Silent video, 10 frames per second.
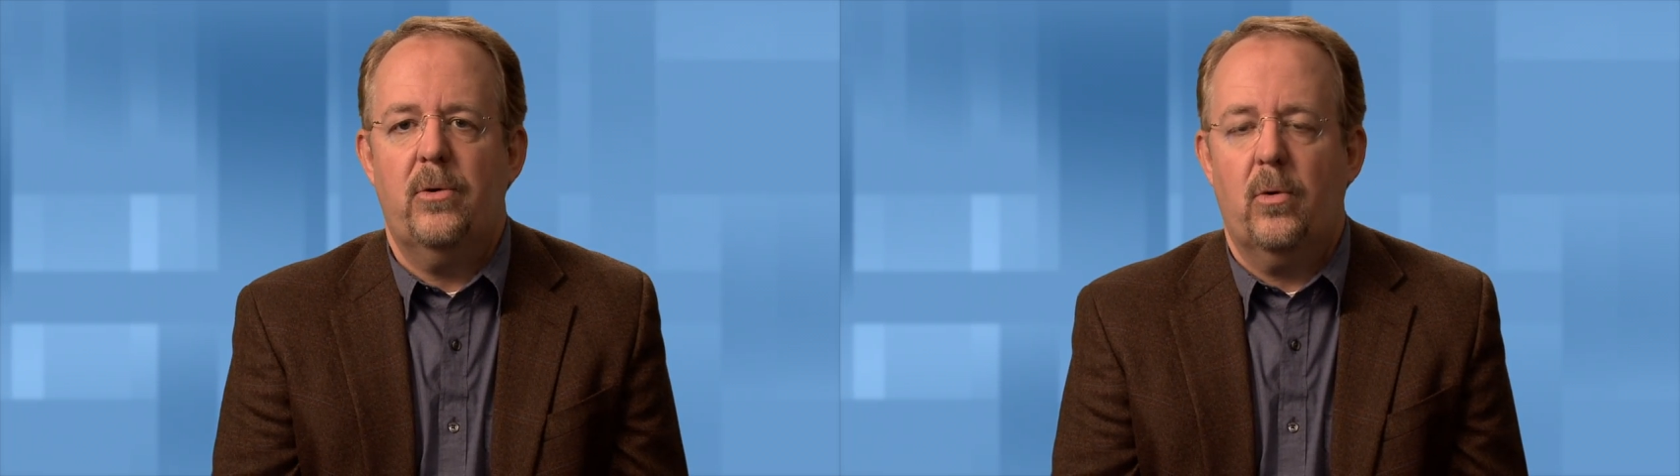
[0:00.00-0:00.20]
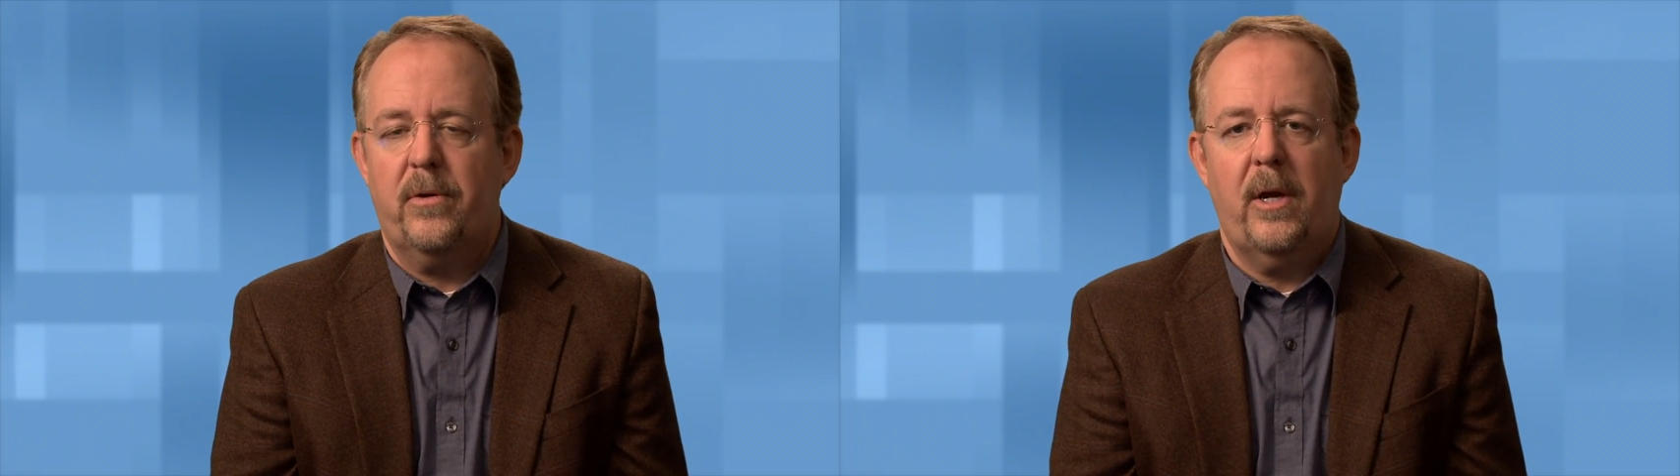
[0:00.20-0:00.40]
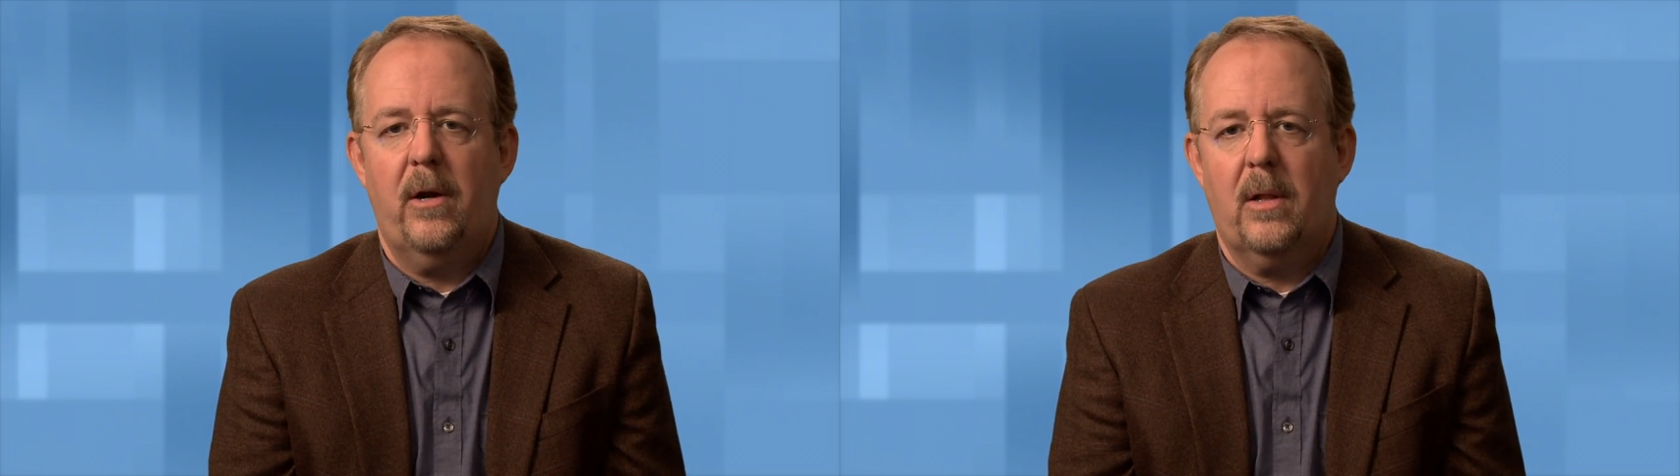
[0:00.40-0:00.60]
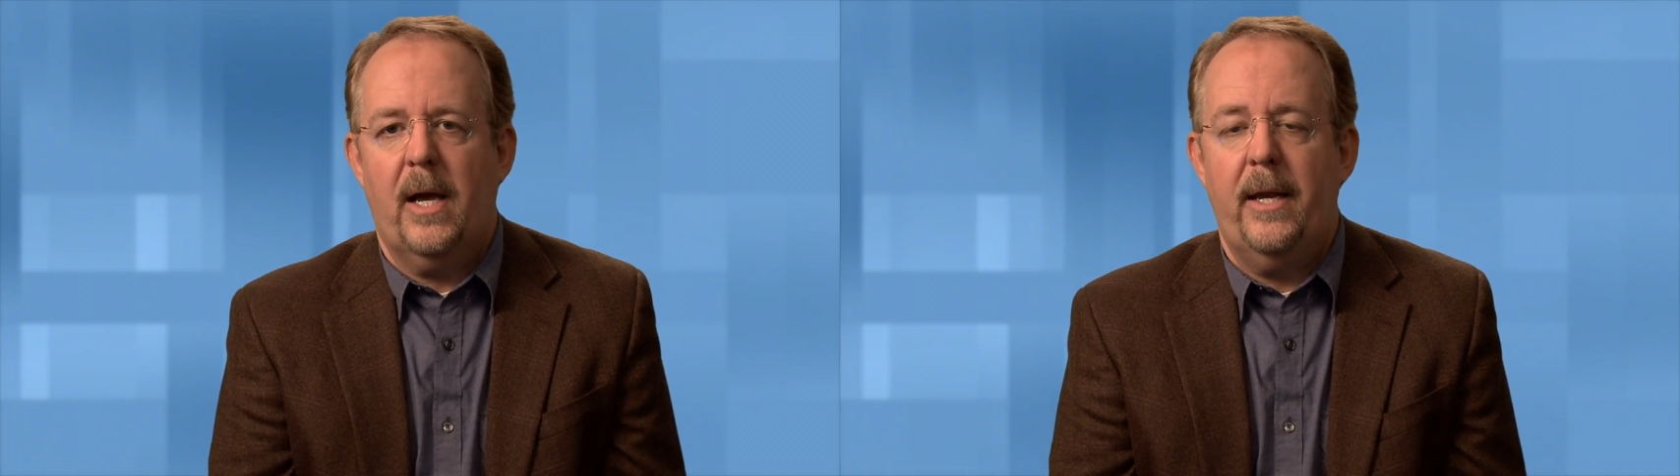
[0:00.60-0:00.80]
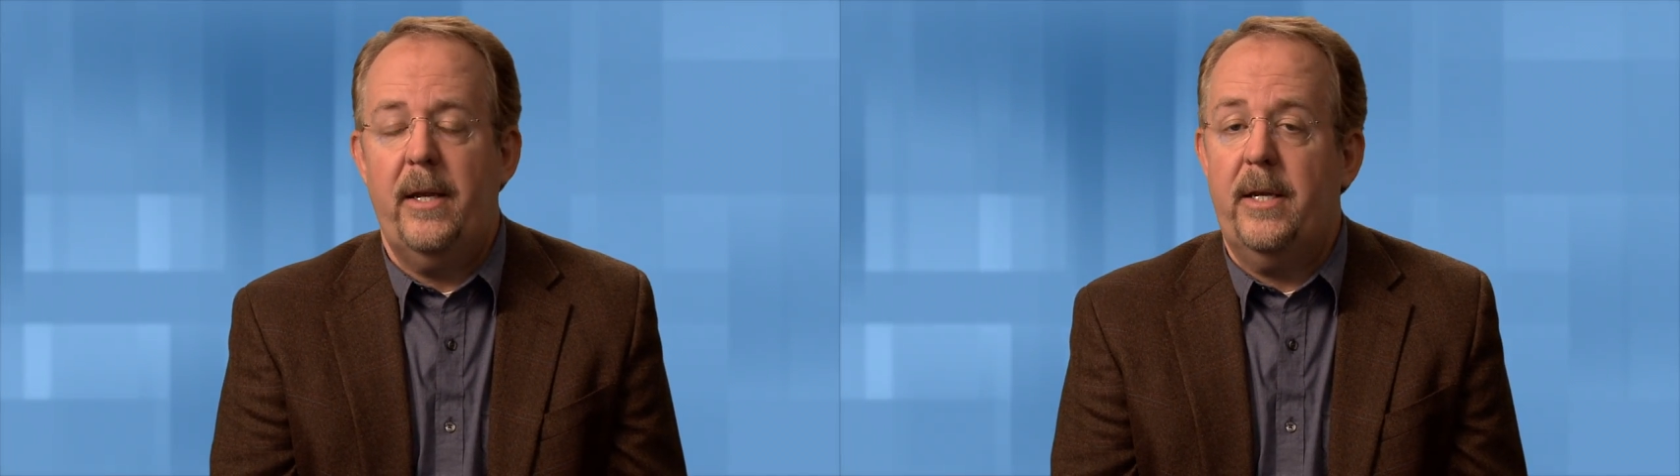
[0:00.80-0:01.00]
North
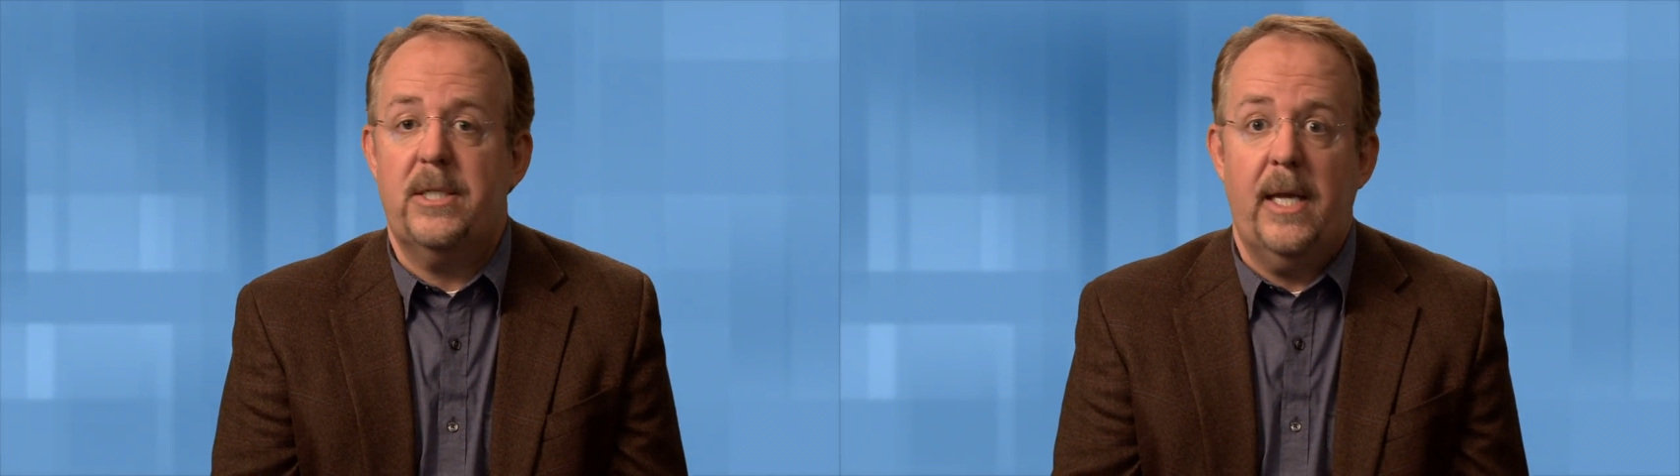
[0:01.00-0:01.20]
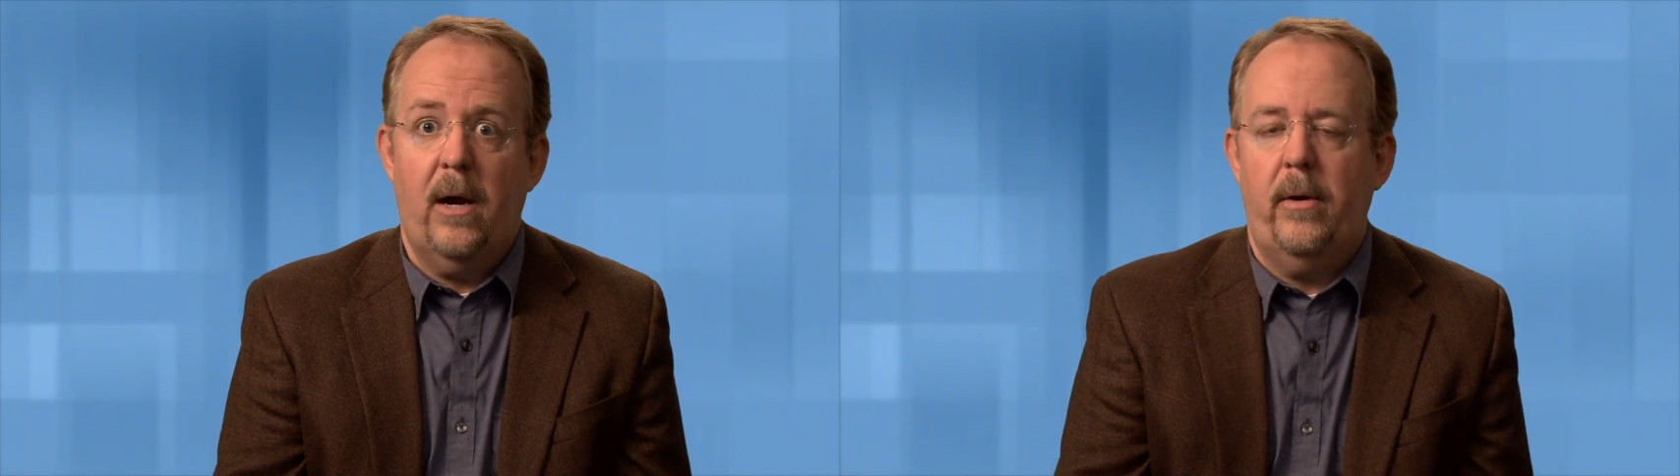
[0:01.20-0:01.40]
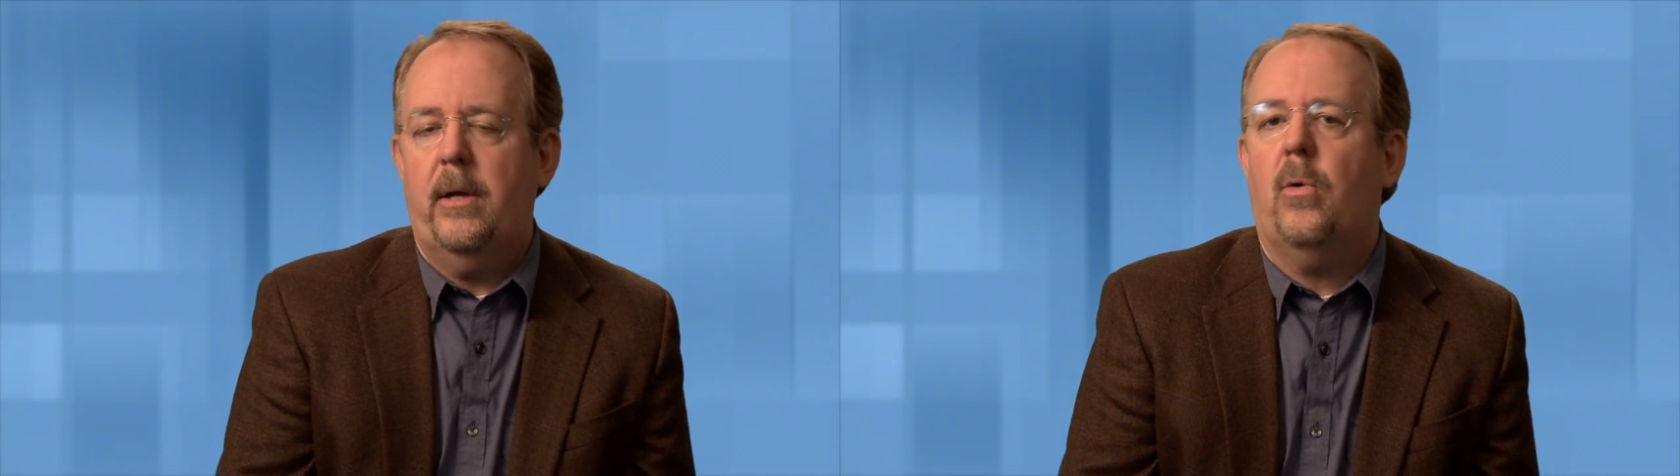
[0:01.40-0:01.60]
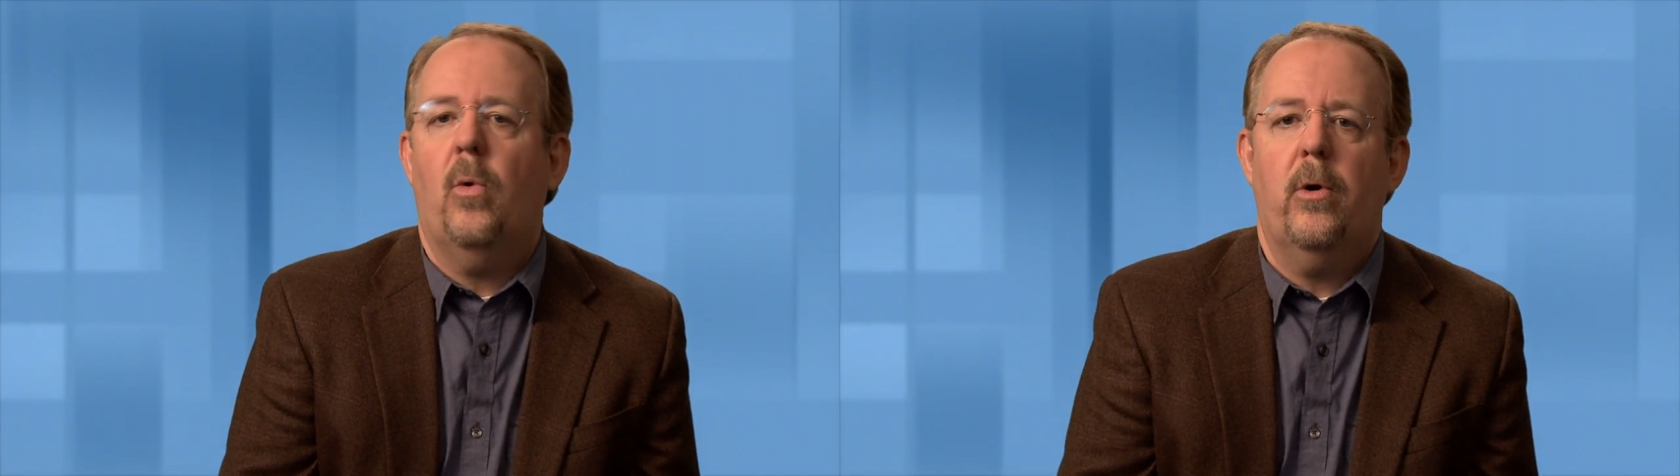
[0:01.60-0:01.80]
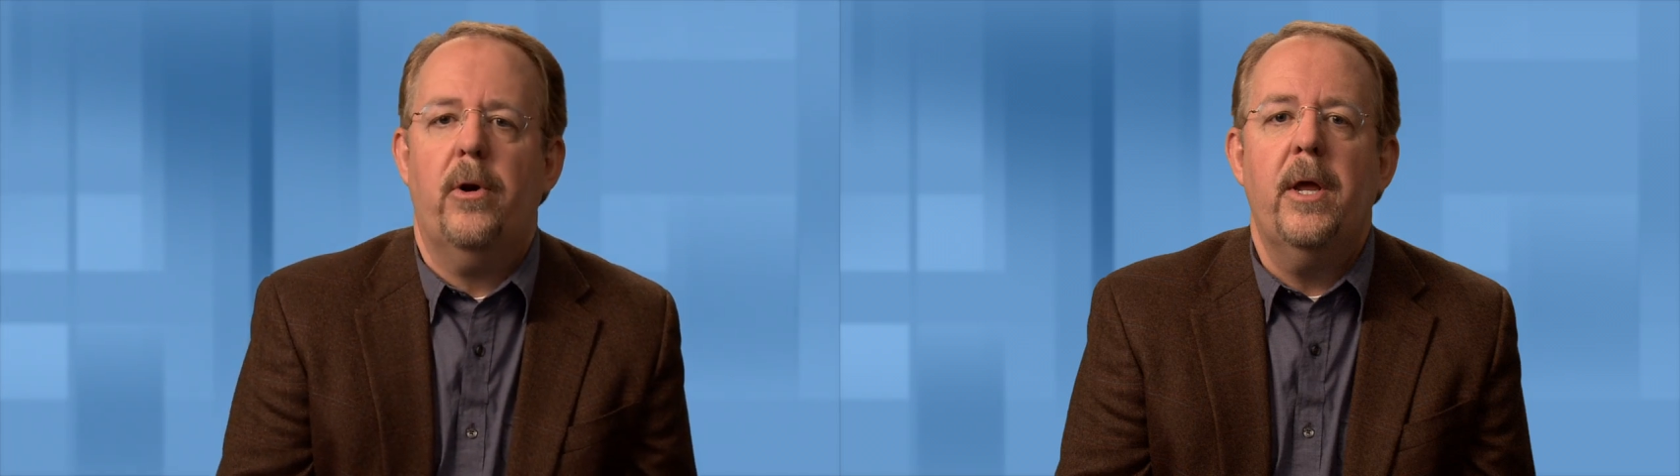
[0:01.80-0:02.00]
Carolina, and is now
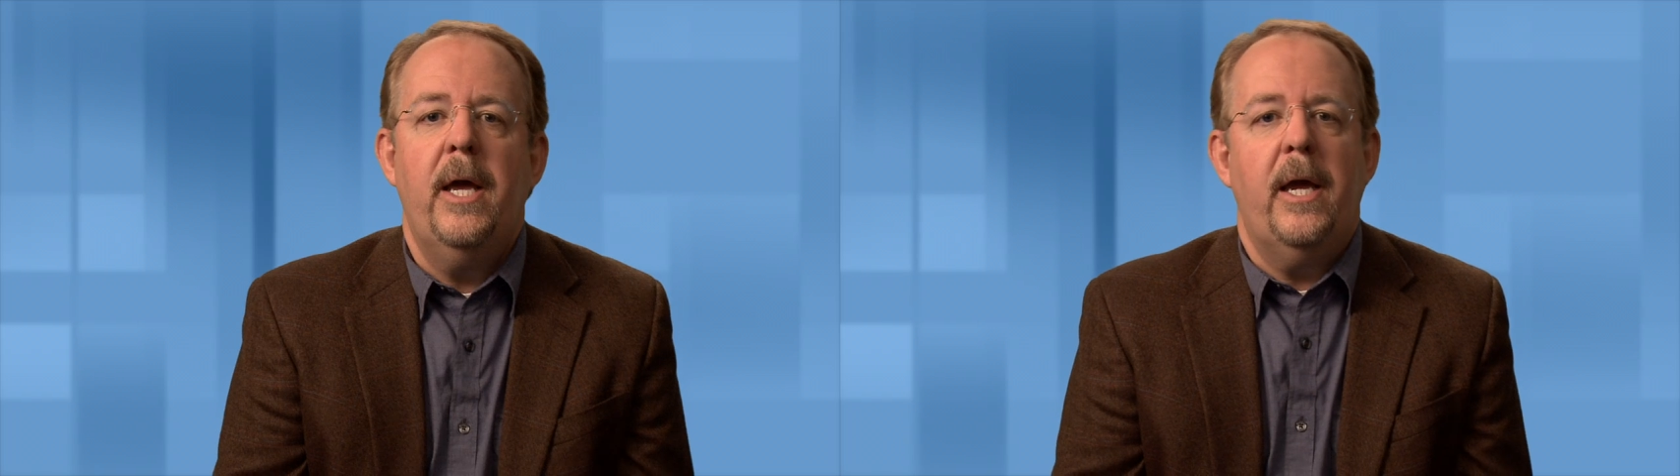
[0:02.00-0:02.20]
headquartered